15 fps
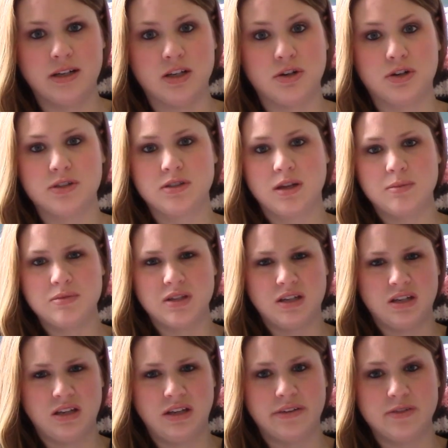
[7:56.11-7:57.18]
a nurse comes in
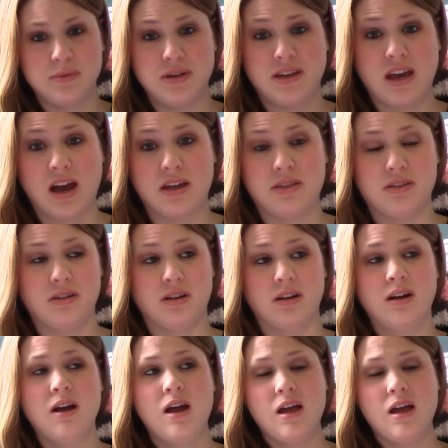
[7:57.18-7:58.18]
and gives me a catheter.